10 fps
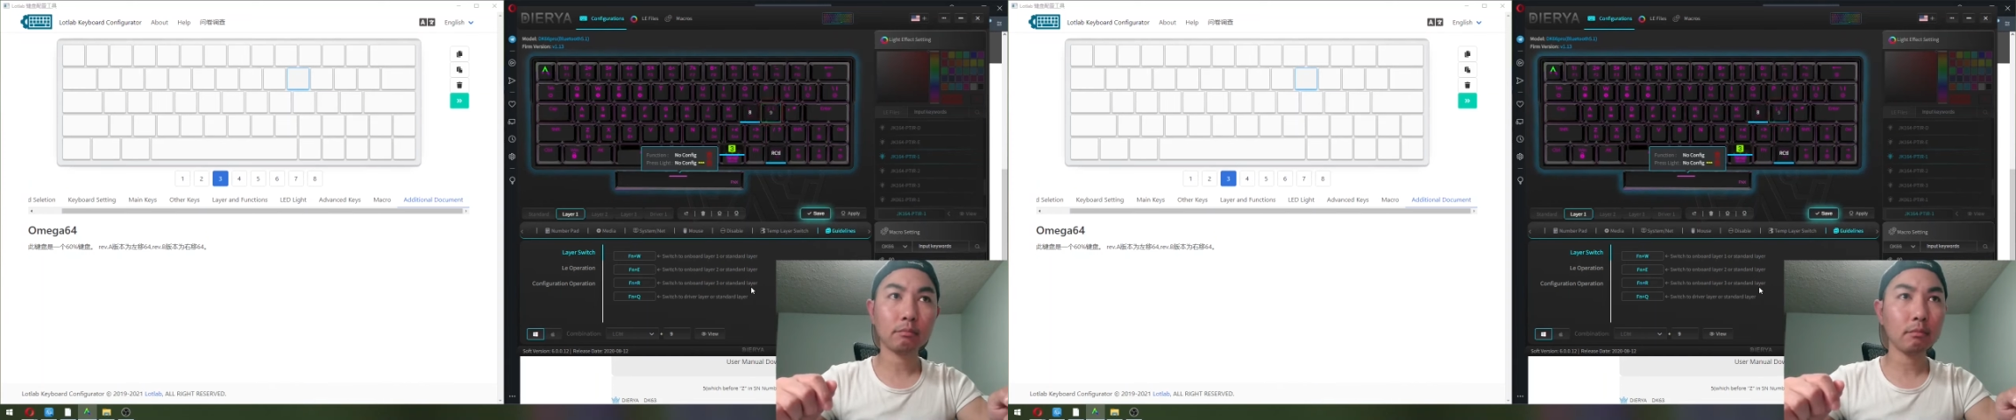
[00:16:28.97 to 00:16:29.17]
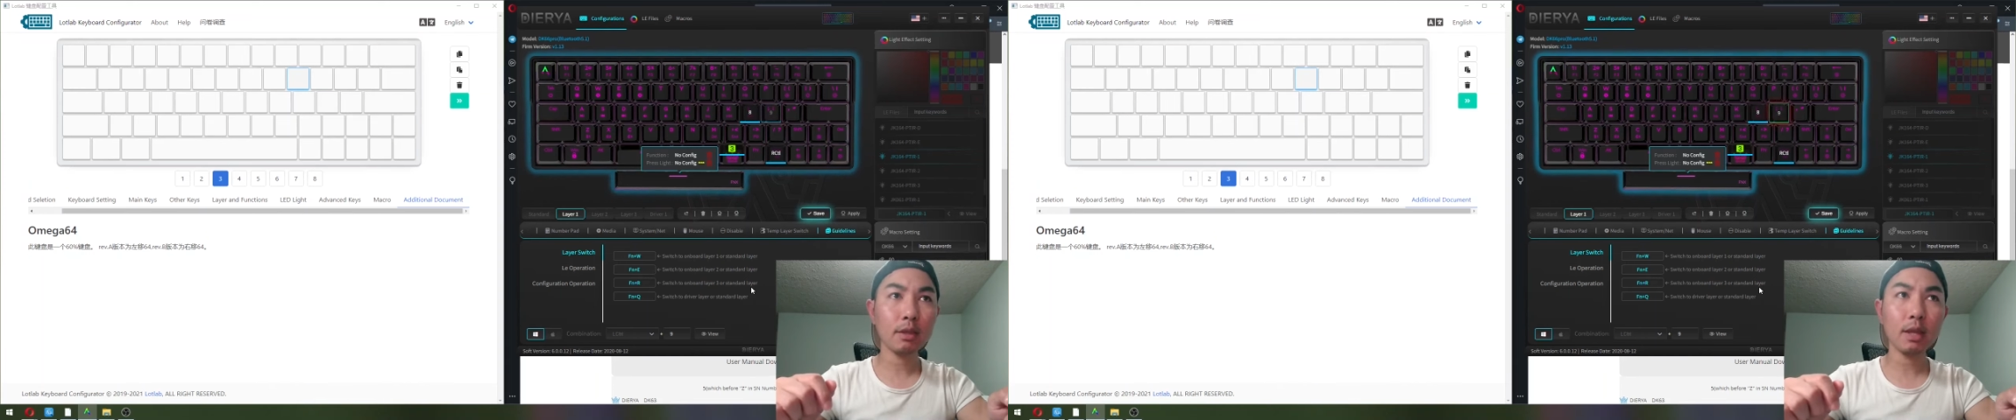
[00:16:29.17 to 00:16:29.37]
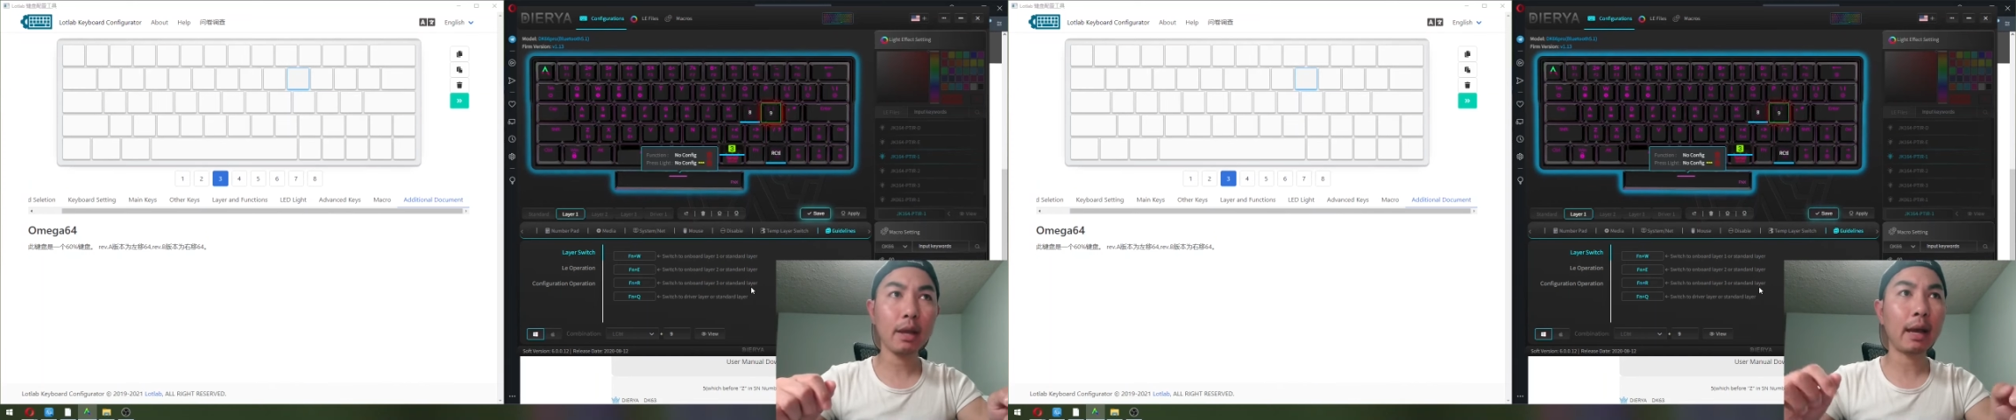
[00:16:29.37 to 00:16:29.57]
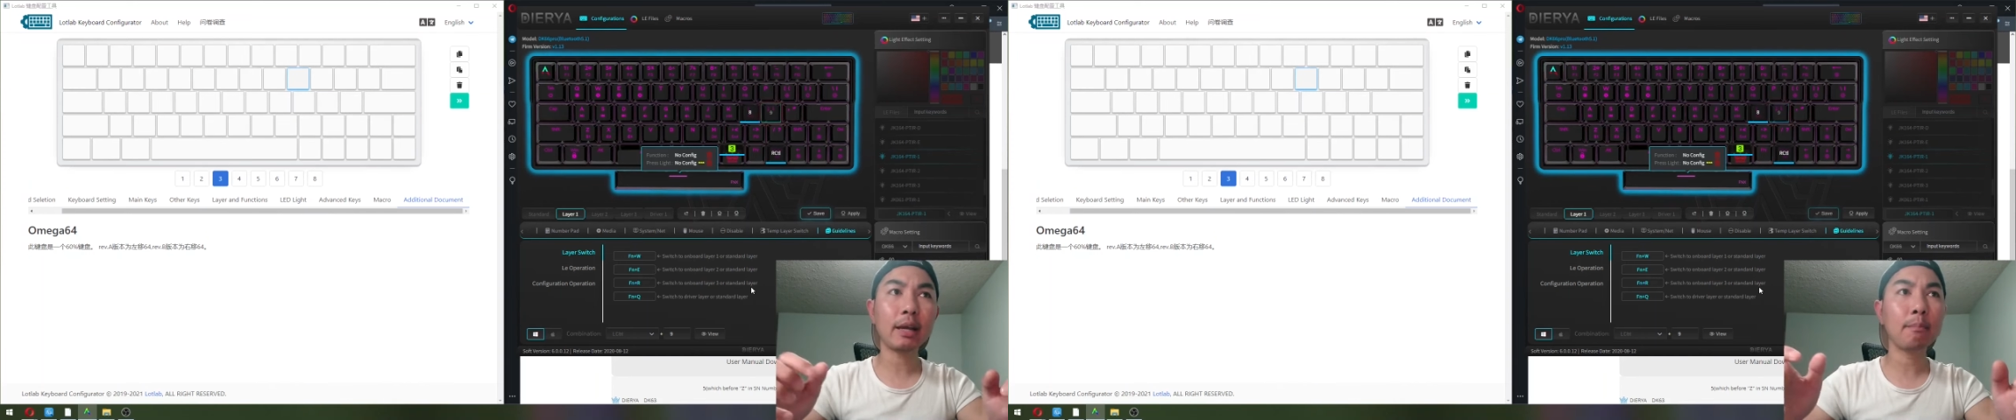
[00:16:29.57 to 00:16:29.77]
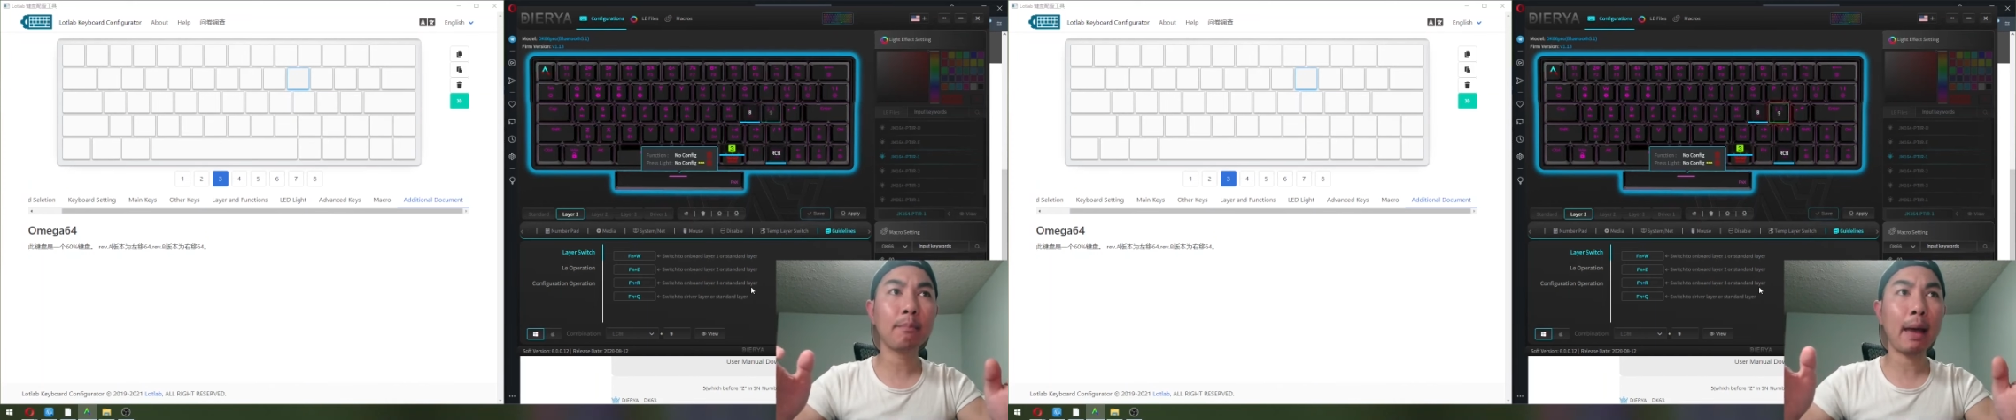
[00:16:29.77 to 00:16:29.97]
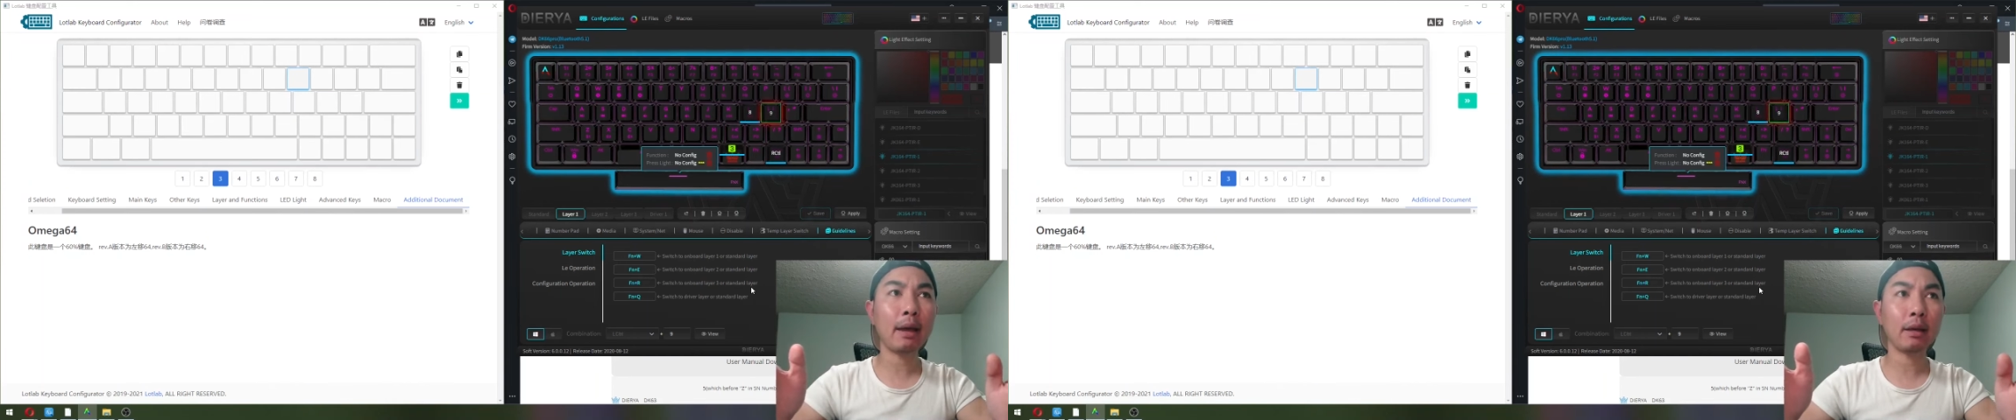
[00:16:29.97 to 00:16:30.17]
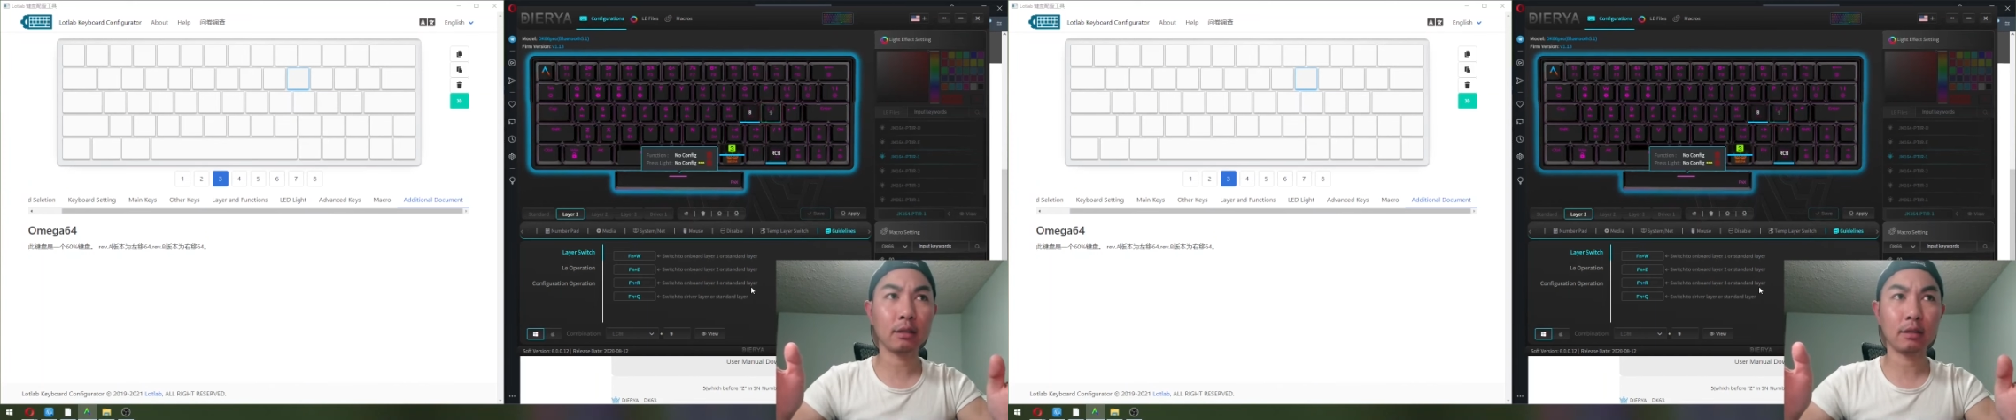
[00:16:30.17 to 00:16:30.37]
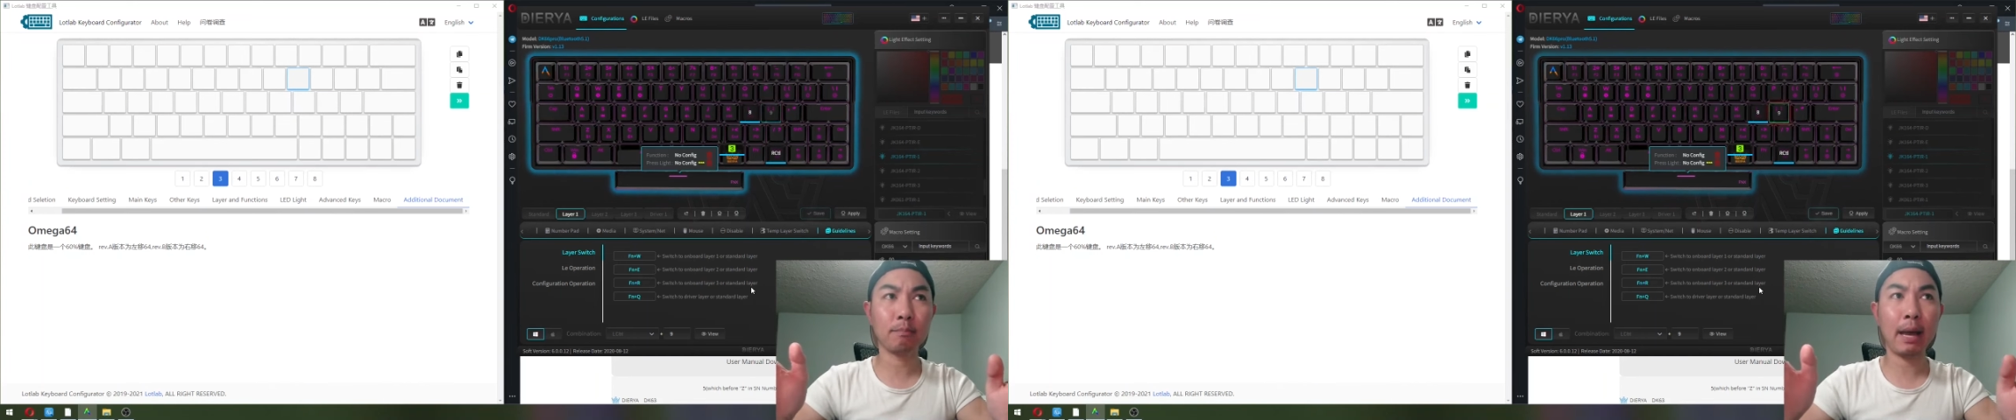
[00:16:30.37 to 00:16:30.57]
I can
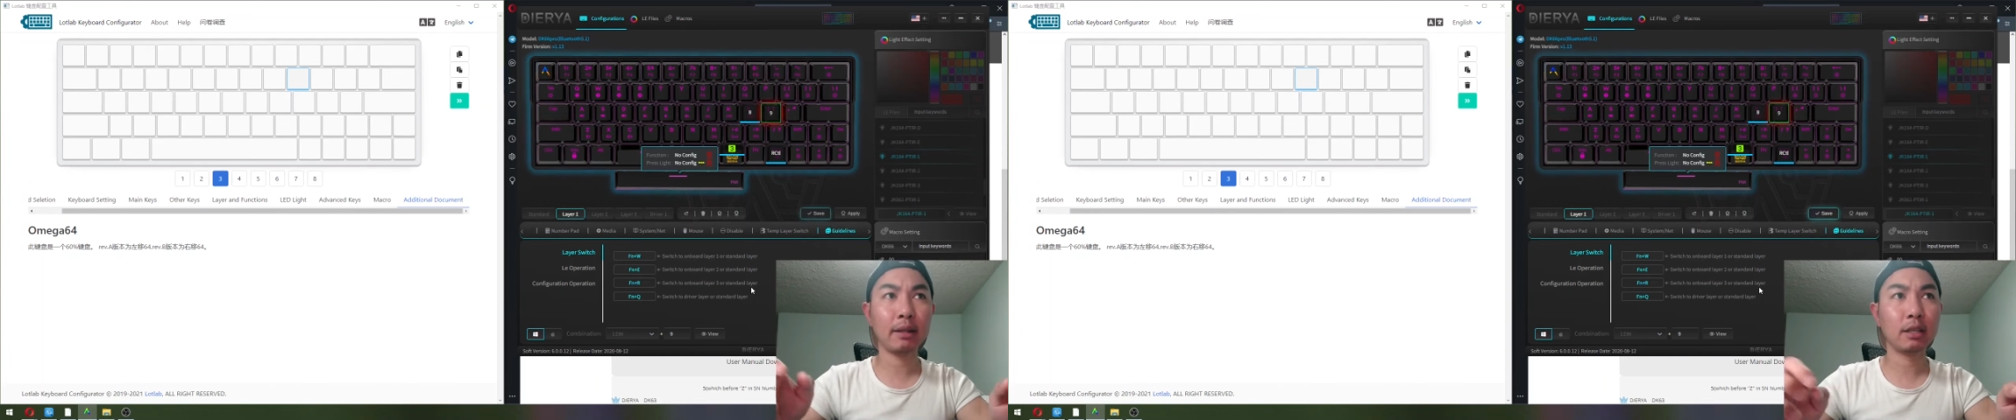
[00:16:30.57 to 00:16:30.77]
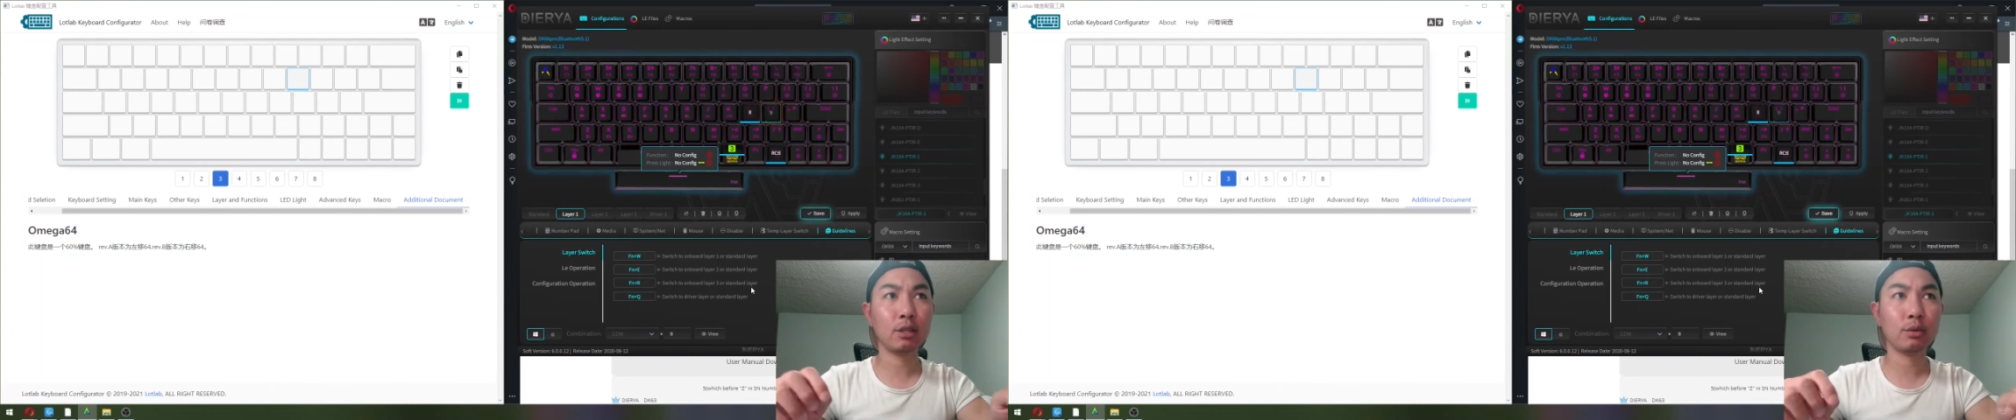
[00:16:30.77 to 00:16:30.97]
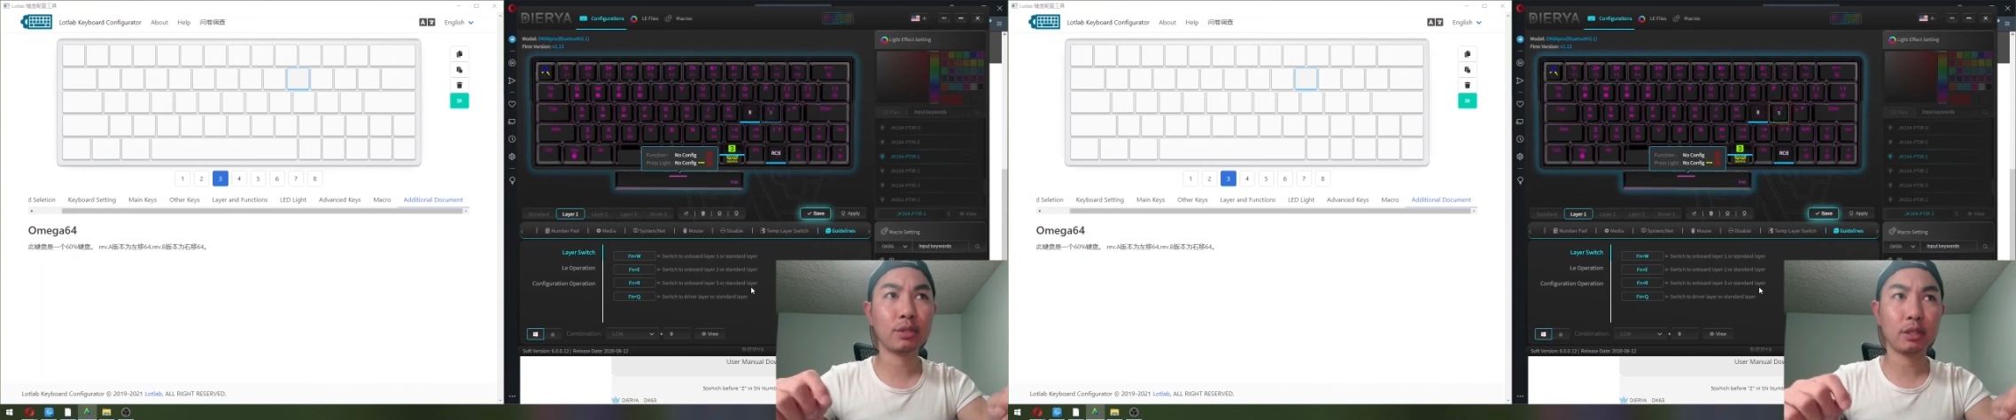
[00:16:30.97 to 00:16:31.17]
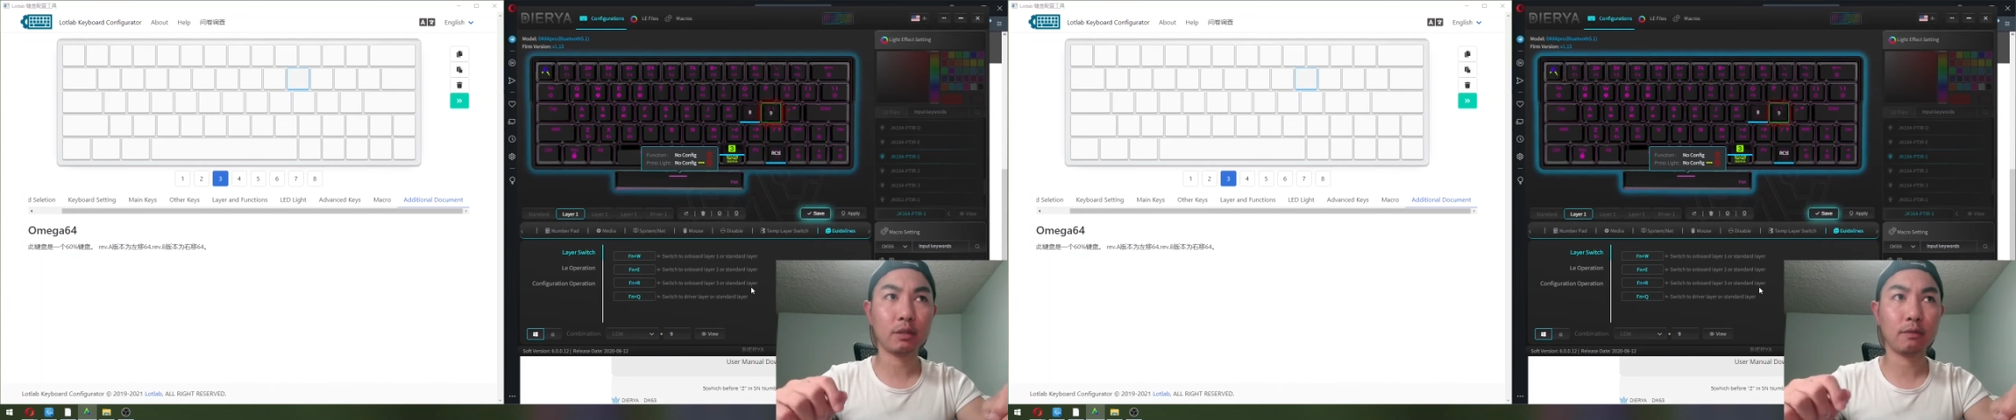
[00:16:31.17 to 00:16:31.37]
barely use it for